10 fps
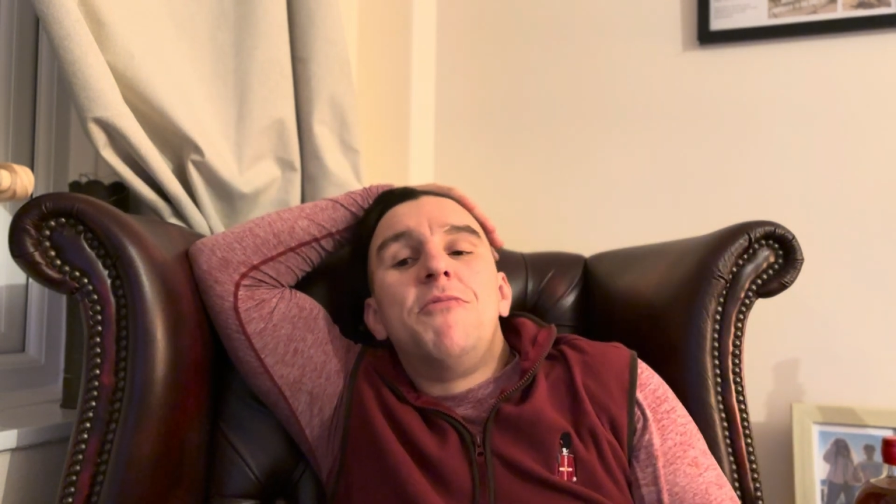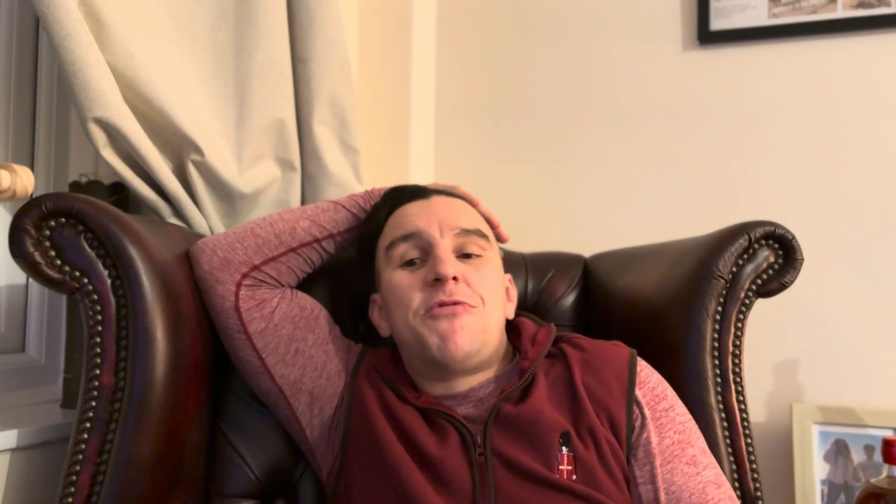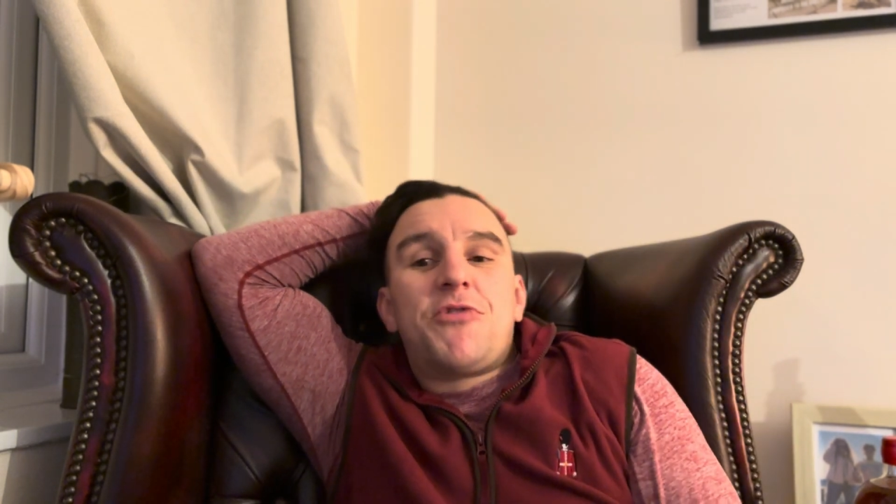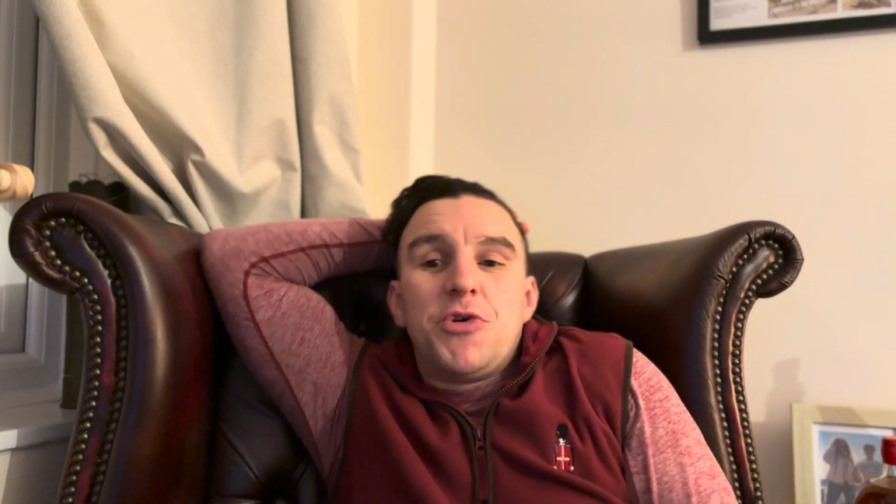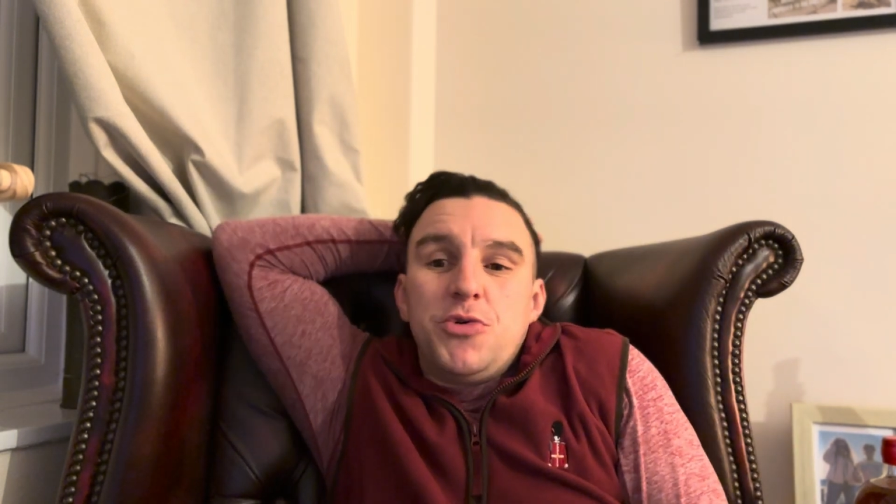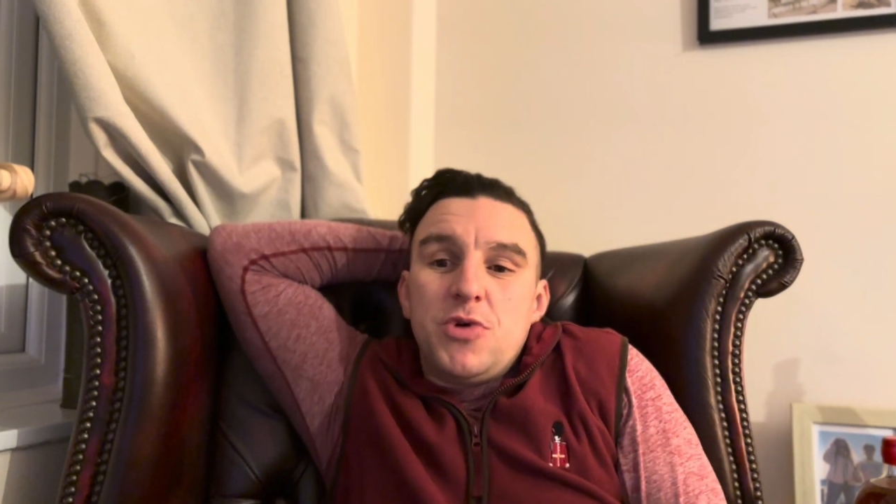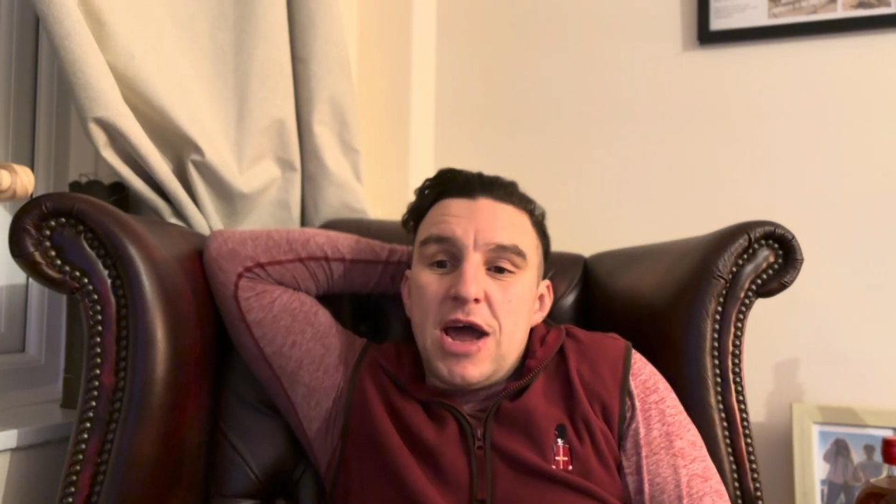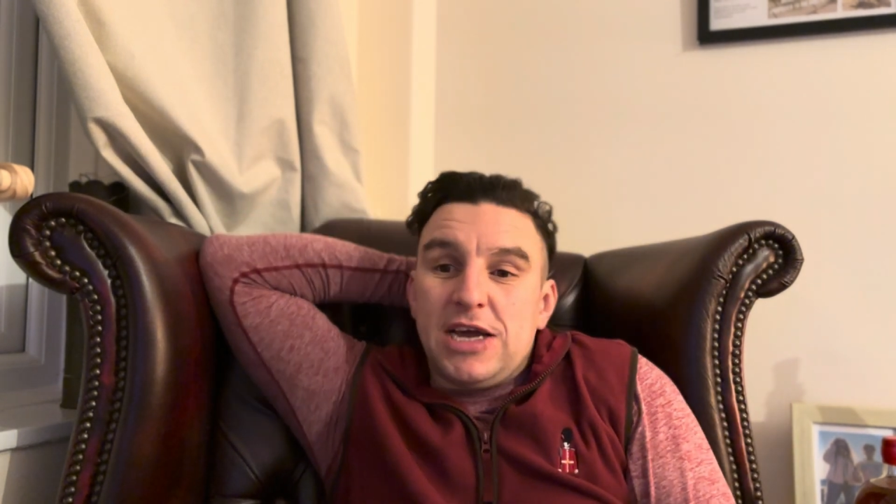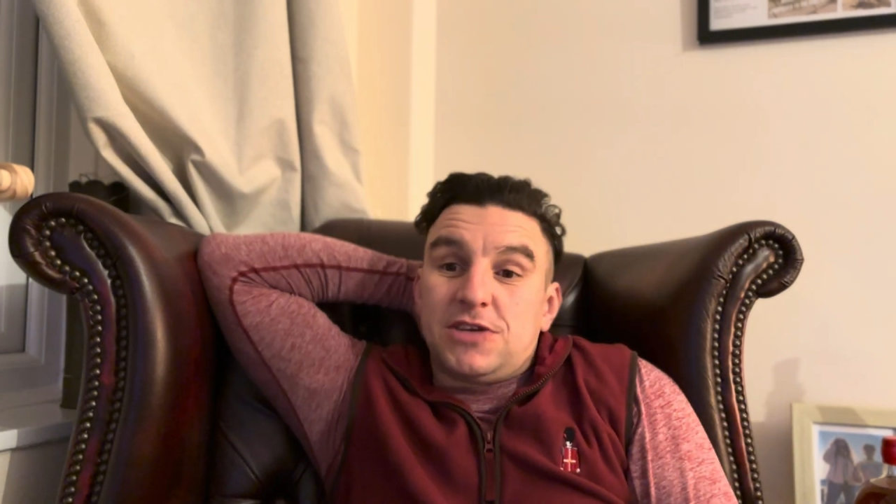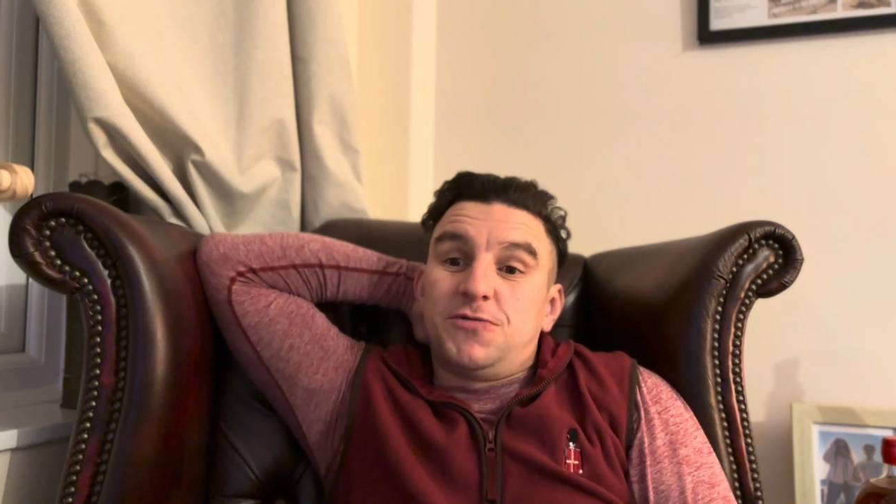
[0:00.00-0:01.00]
through
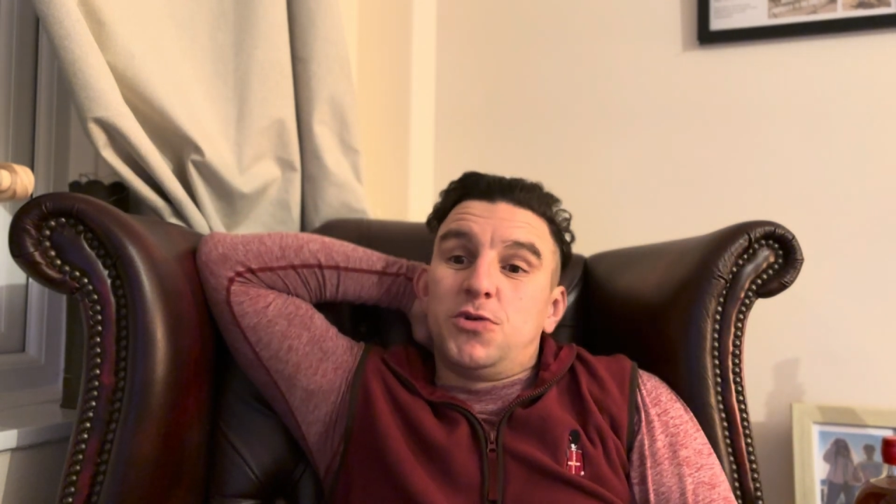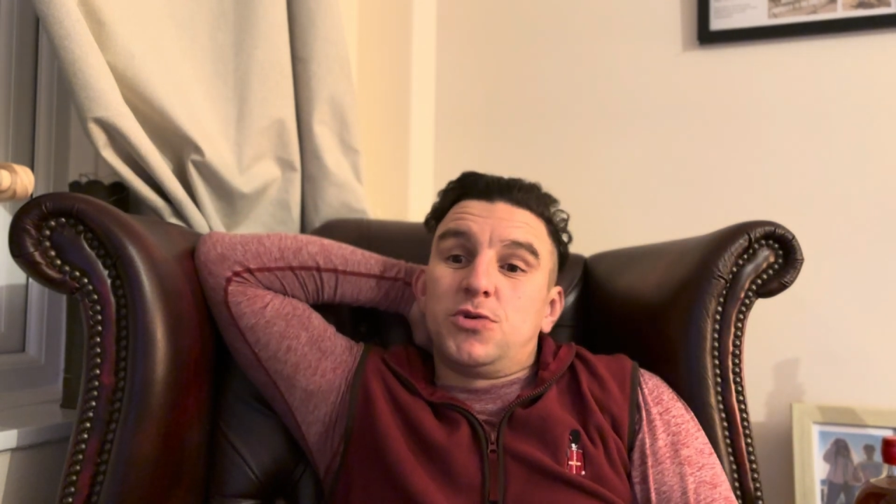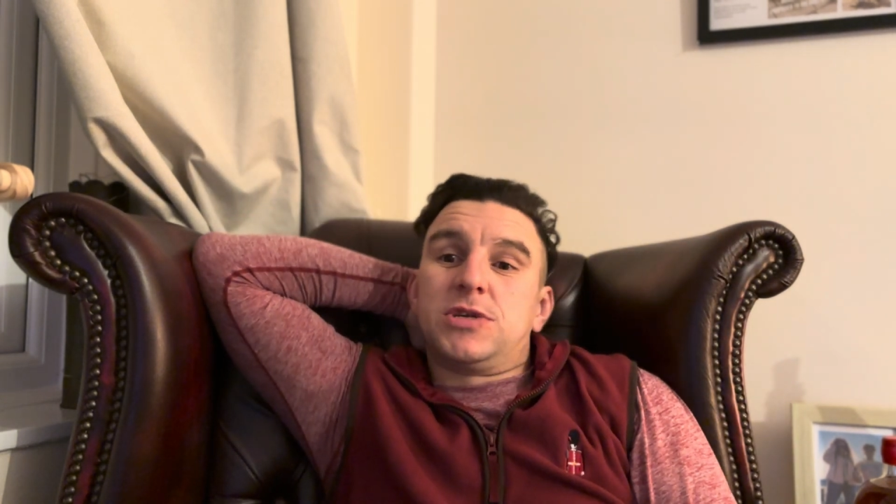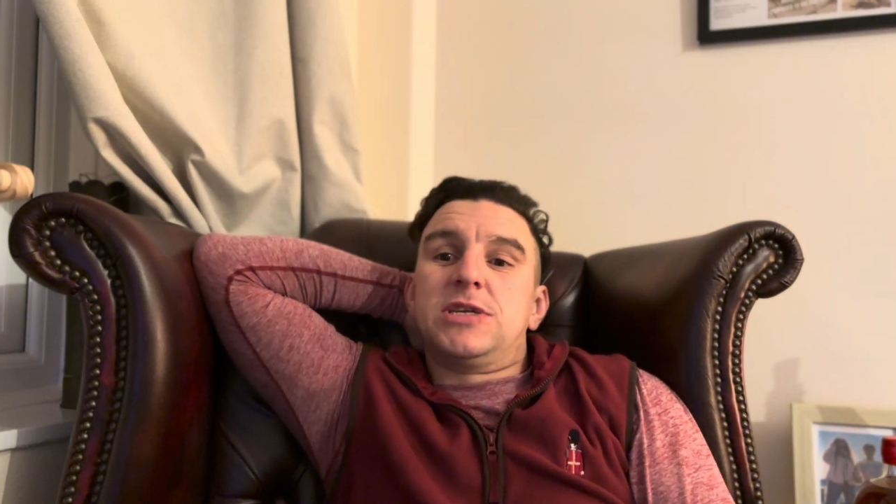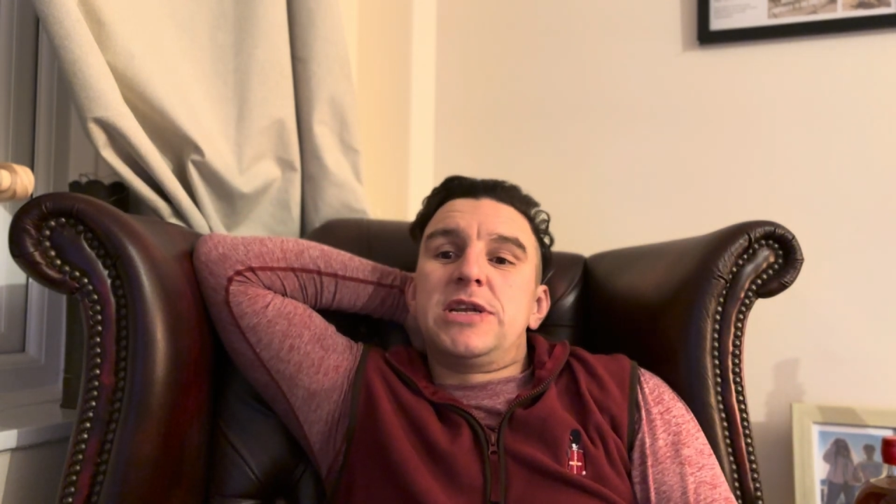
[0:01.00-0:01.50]
X-Forces